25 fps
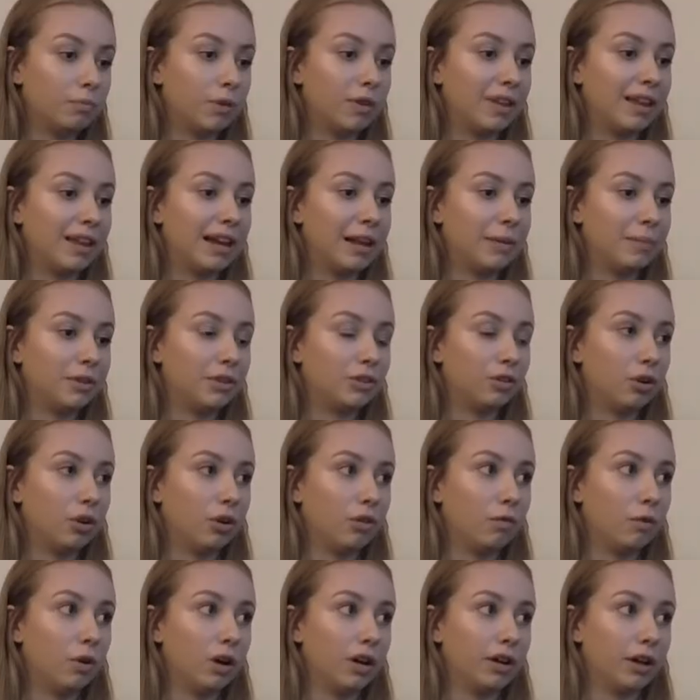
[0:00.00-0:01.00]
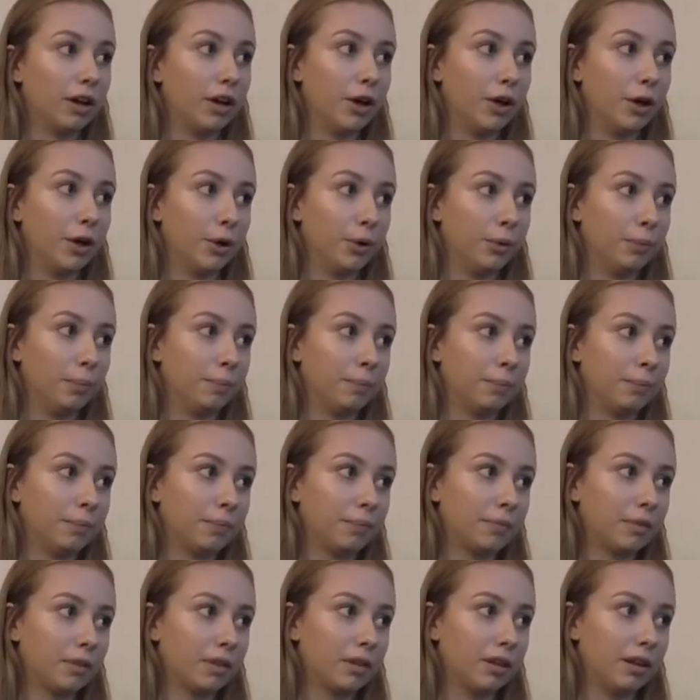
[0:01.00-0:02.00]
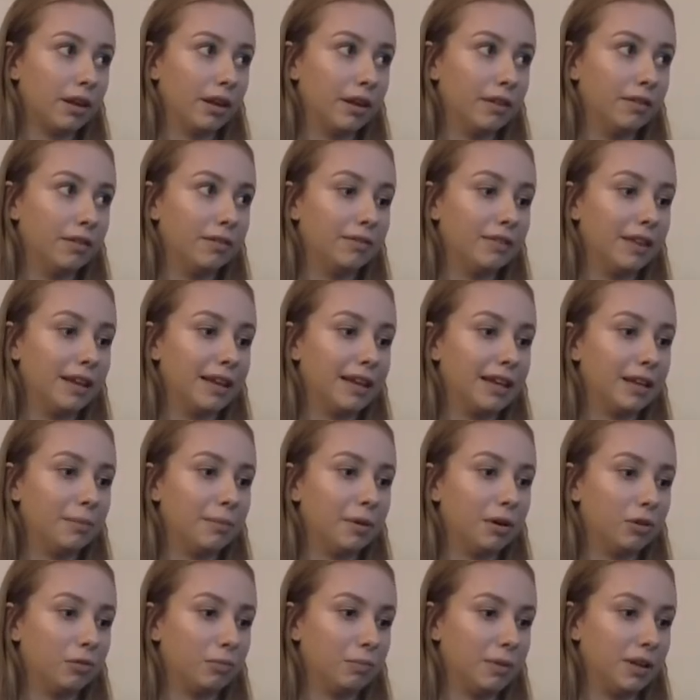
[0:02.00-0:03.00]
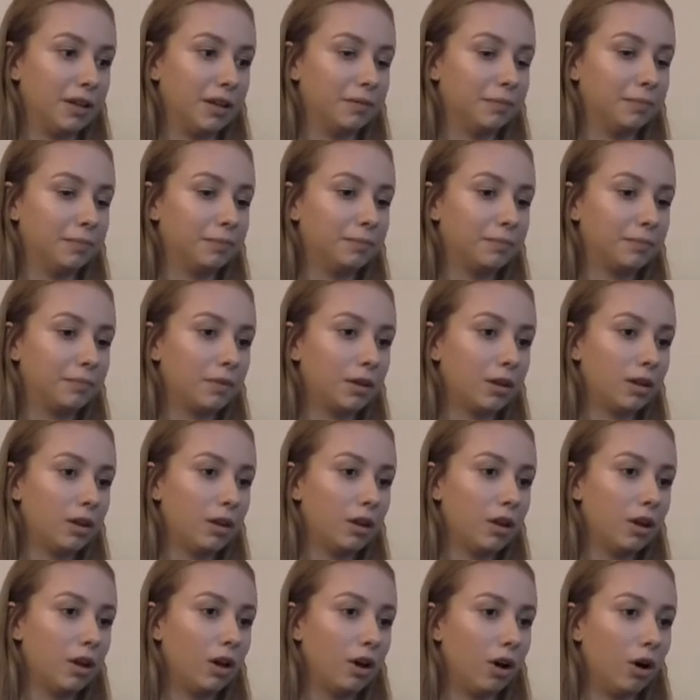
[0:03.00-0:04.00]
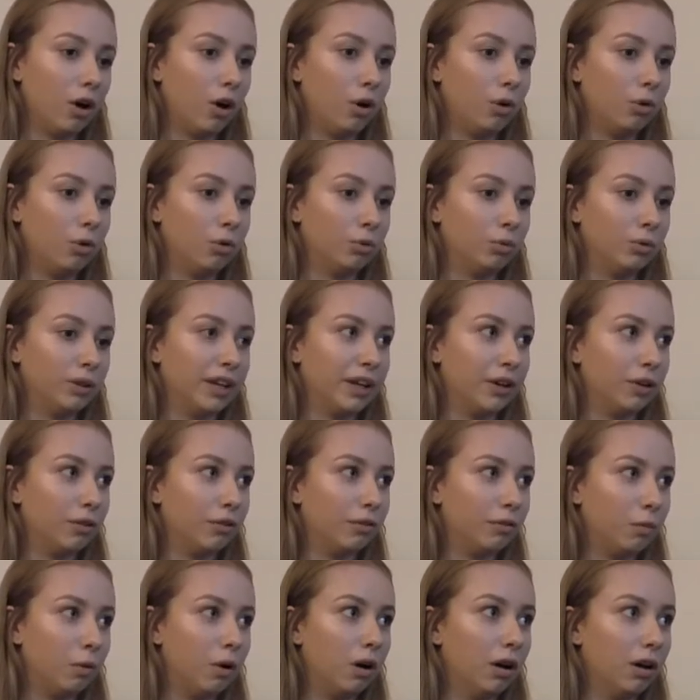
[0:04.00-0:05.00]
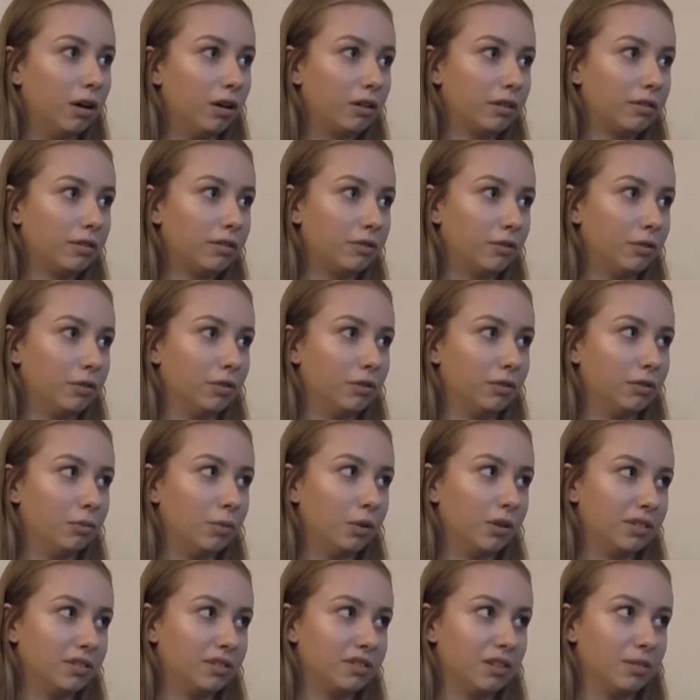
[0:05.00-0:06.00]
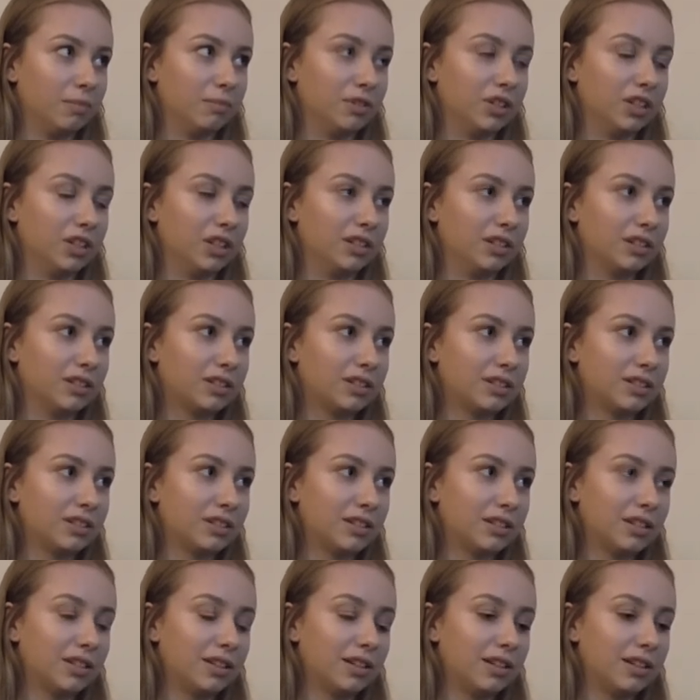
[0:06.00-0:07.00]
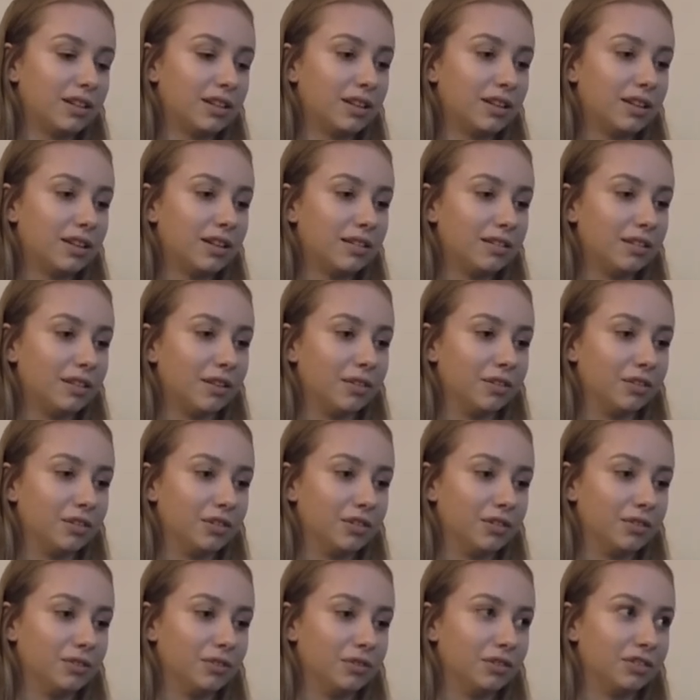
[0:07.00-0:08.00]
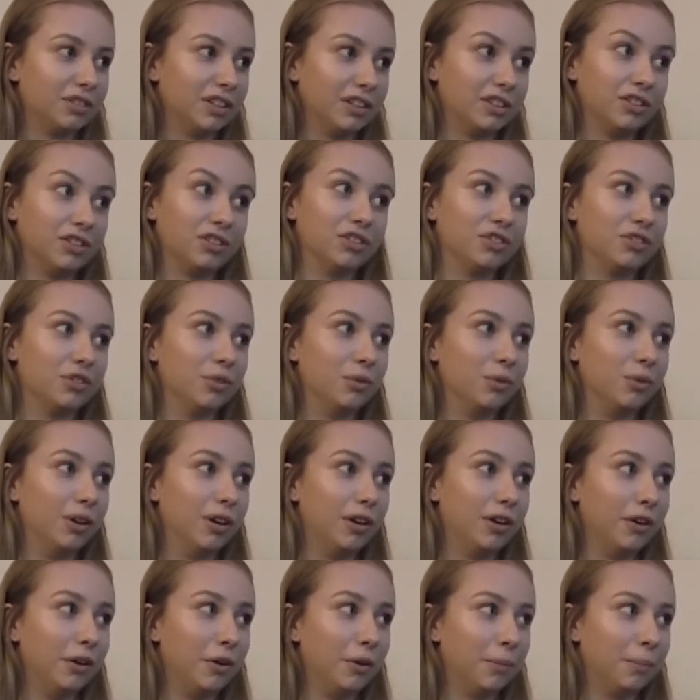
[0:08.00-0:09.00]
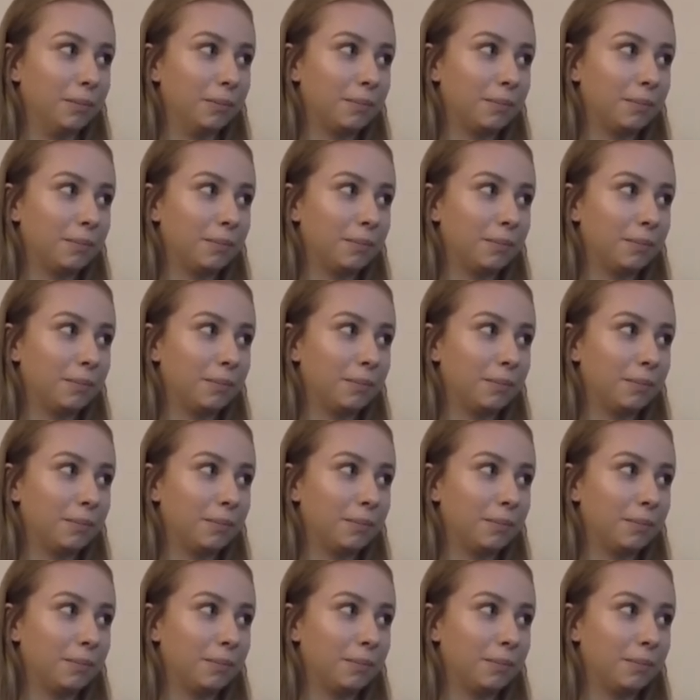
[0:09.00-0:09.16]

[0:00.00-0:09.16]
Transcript: They let me do a lot of work at home, and they emailed me a whole year of work for one subject. So that was useful, because I could just do it all at home.